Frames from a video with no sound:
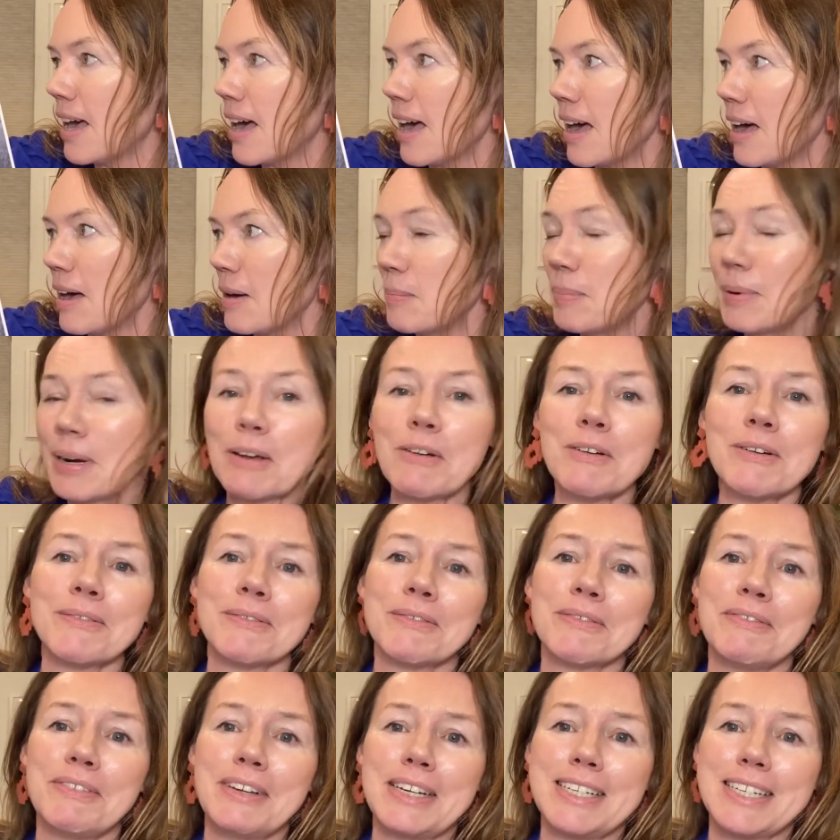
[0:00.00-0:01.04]
But I couldn't
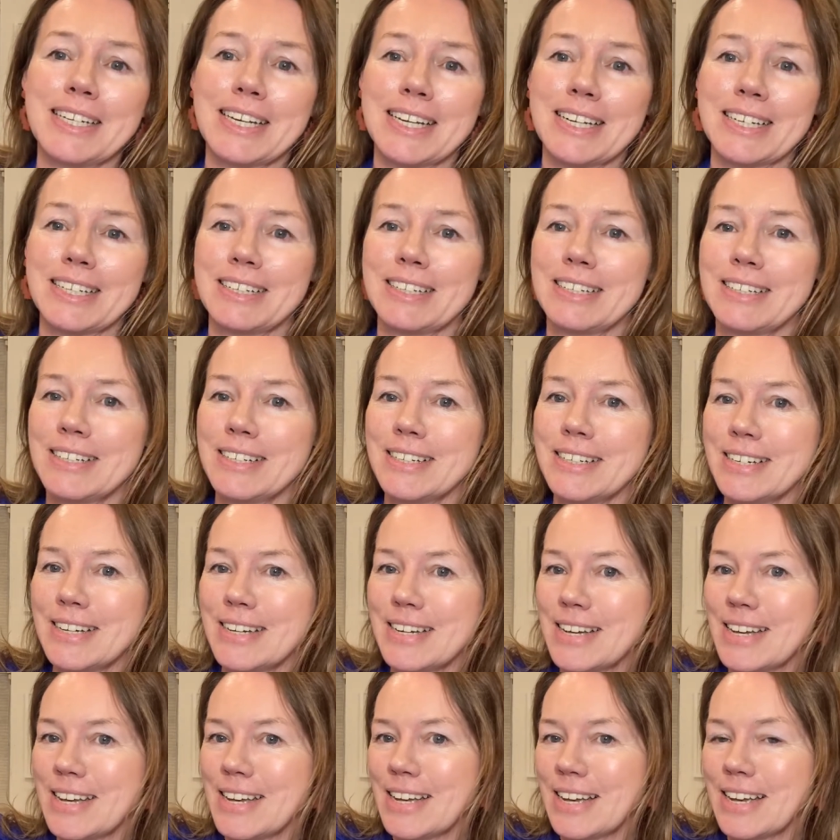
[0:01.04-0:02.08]
fit it
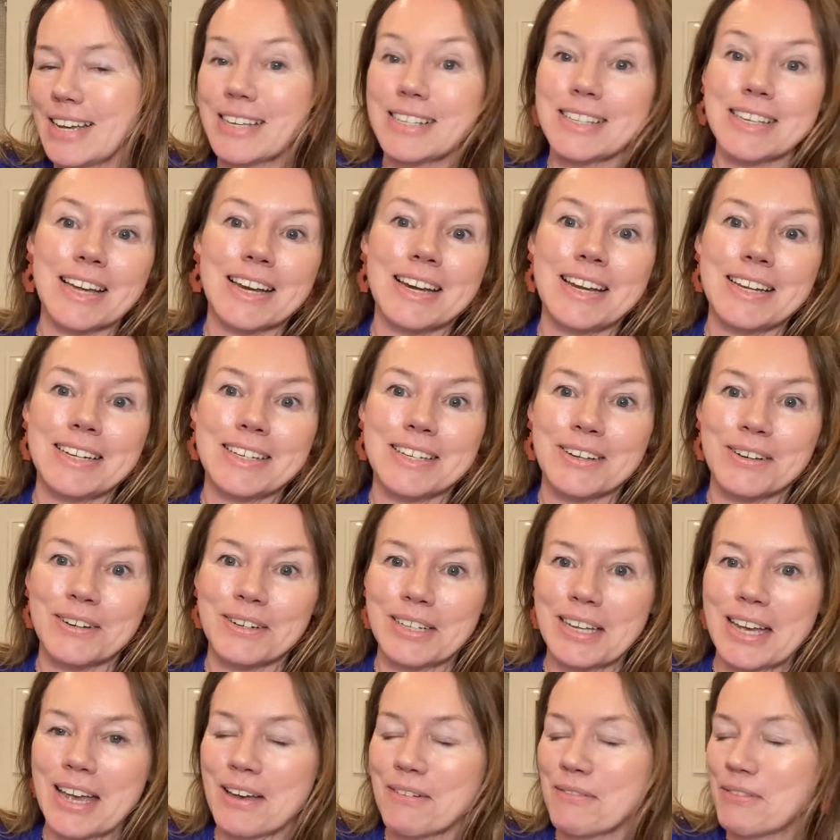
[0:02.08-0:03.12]
because I need to
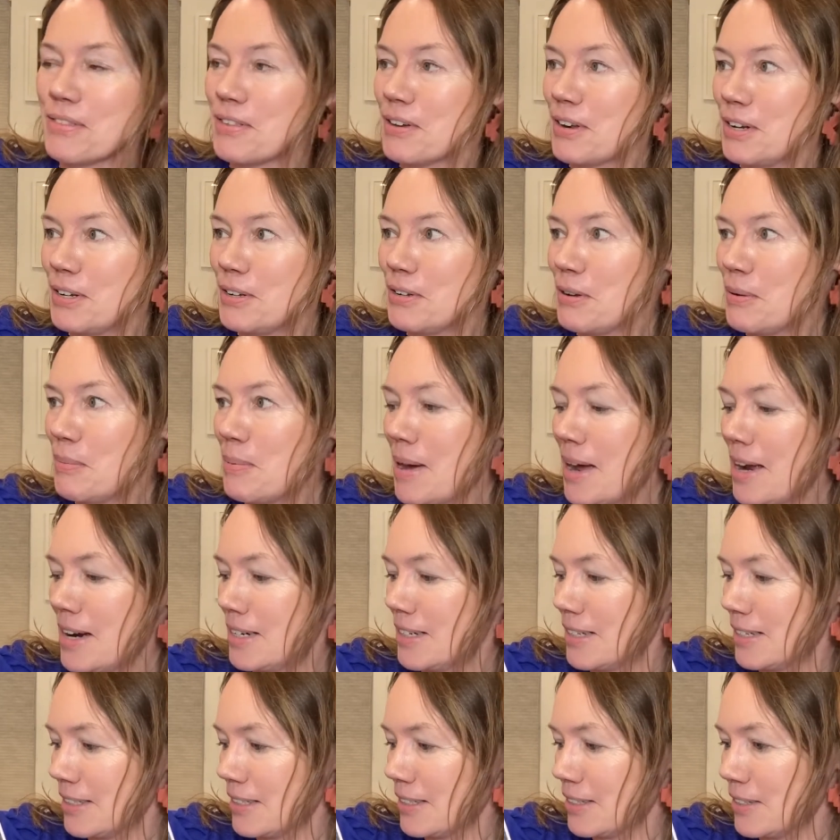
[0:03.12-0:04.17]
only have 32
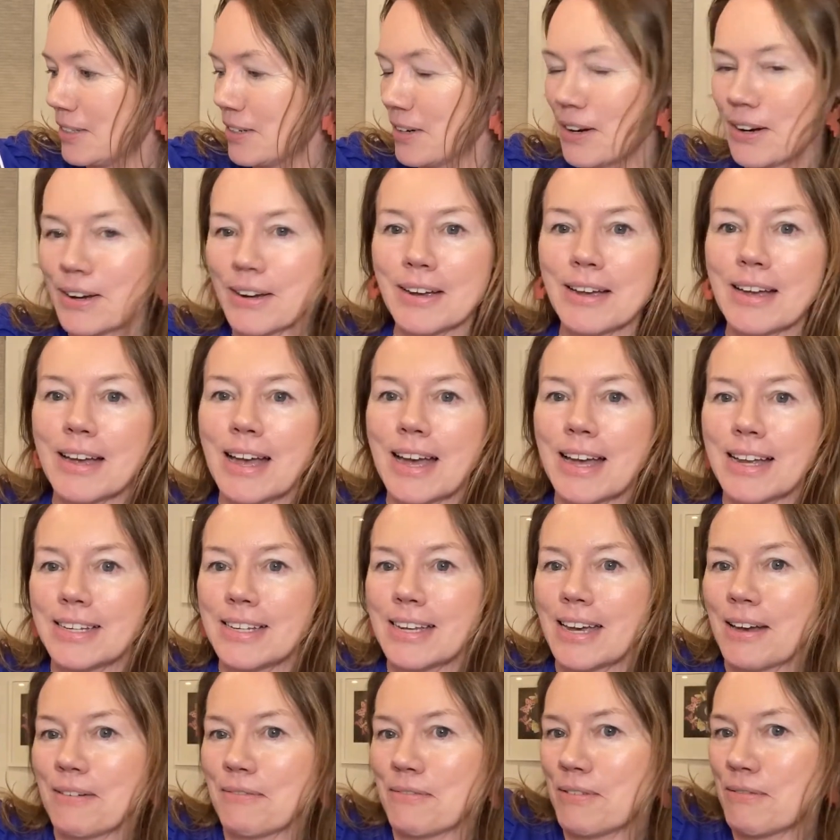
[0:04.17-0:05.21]
pages, so I had
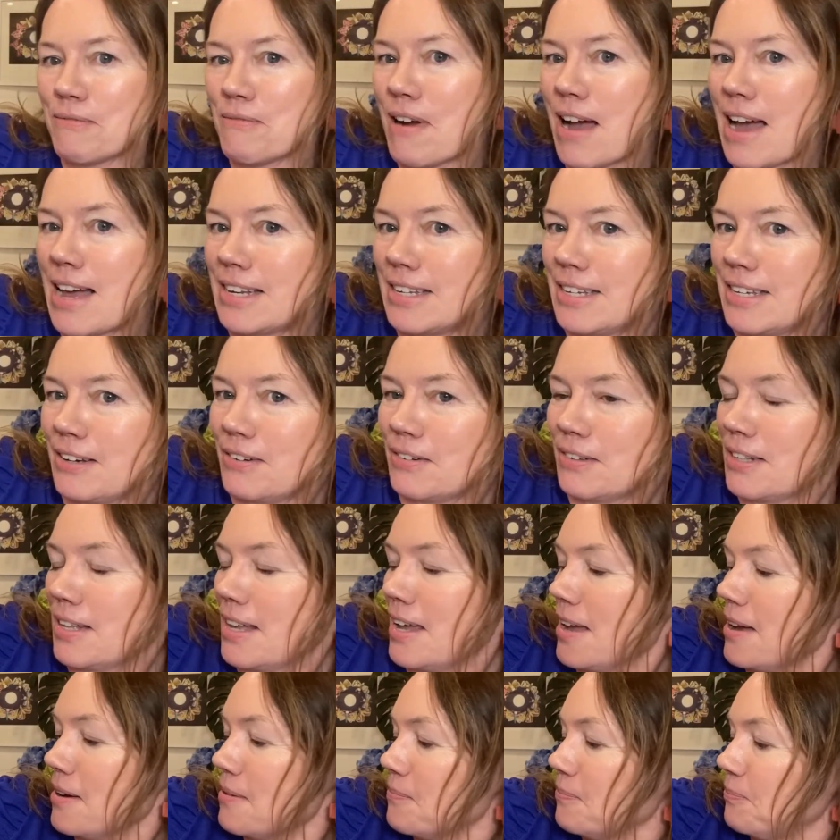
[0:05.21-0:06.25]
to have the writing on
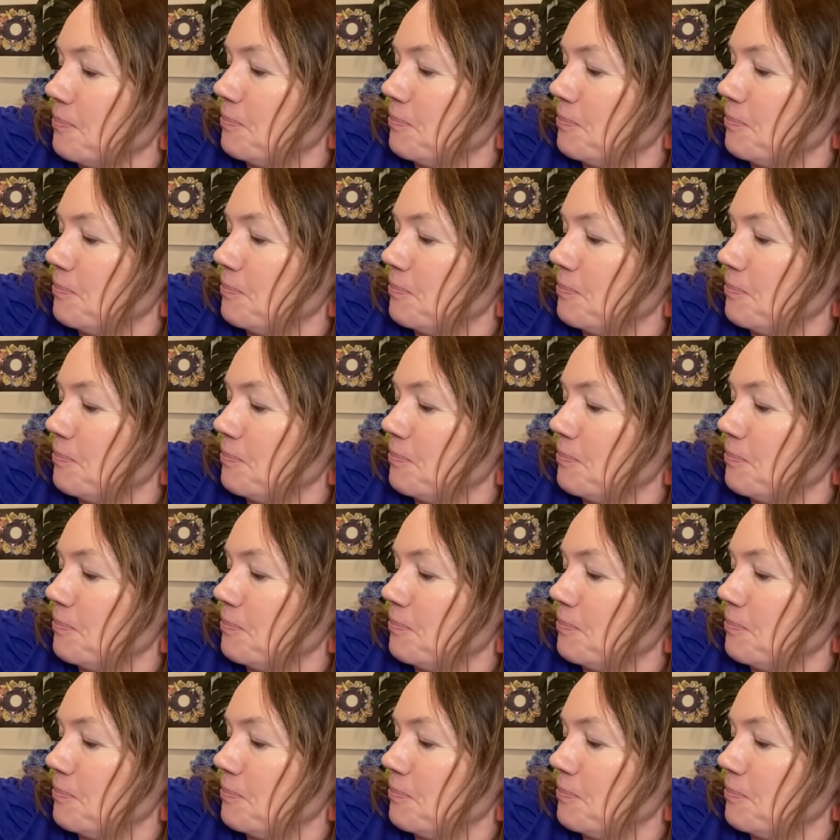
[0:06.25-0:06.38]
there.